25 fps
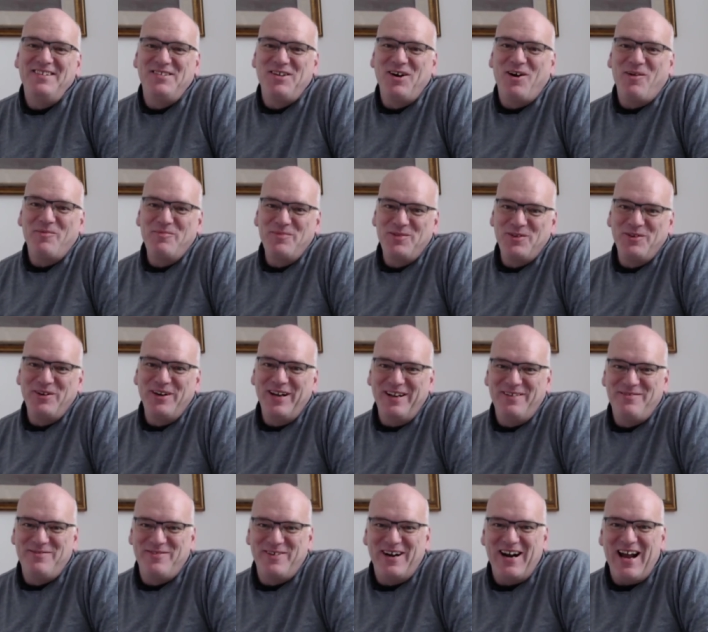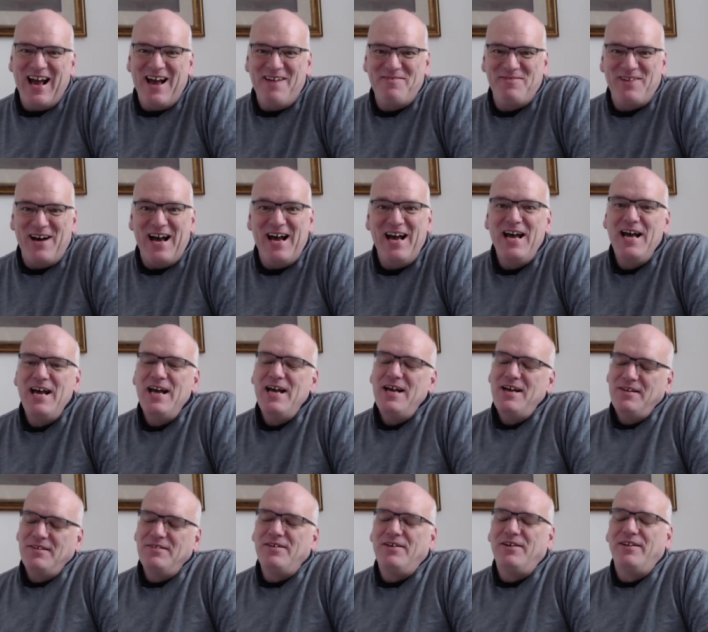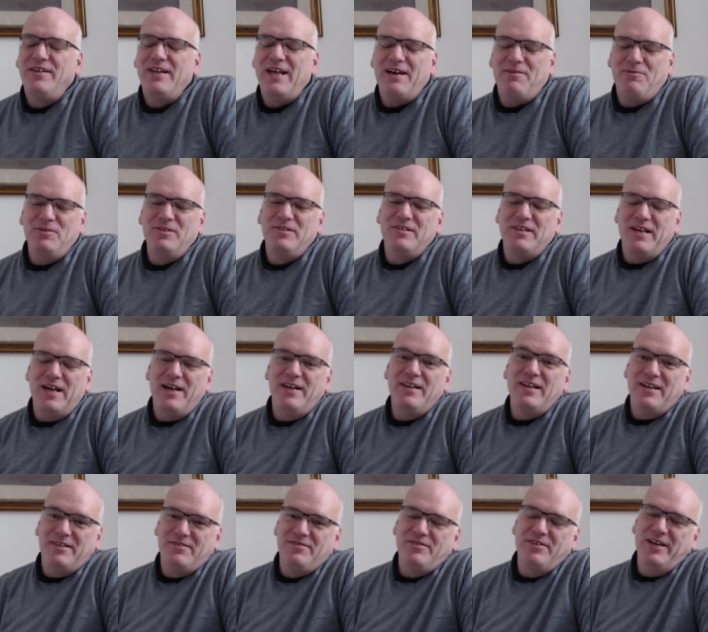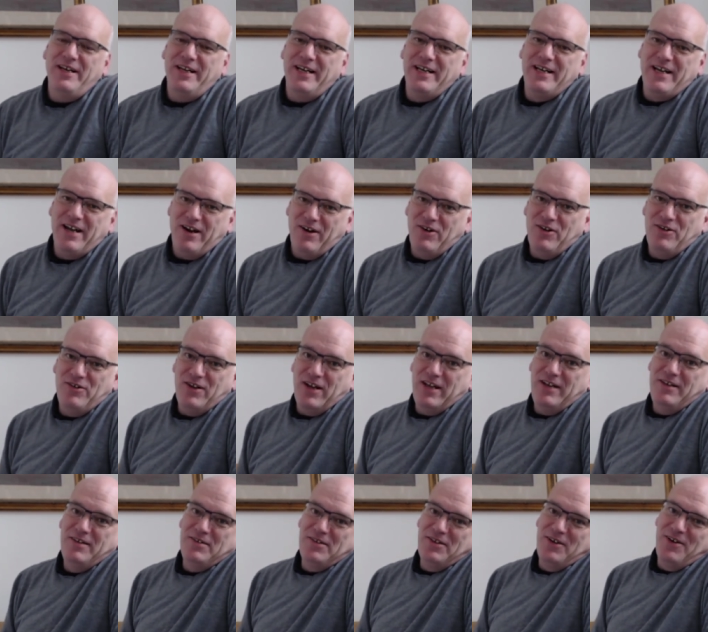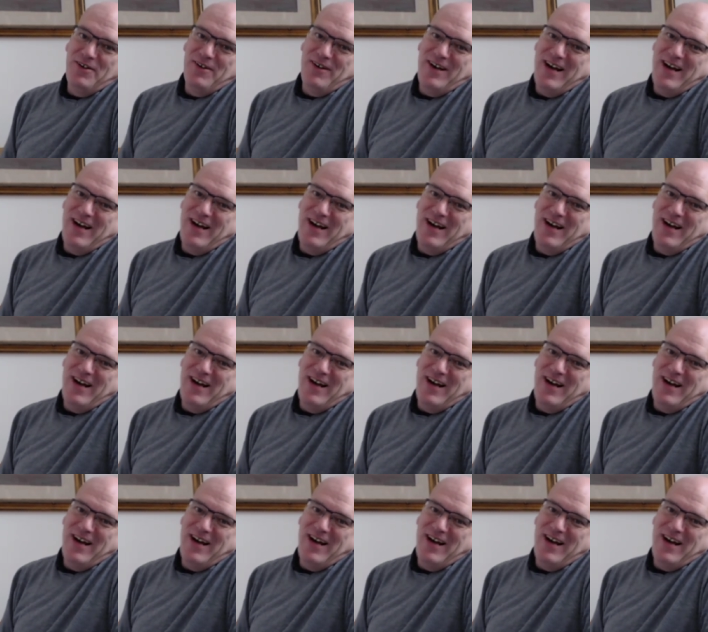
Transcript: Tom doing it forever. So that was uh, that's really encouraging. So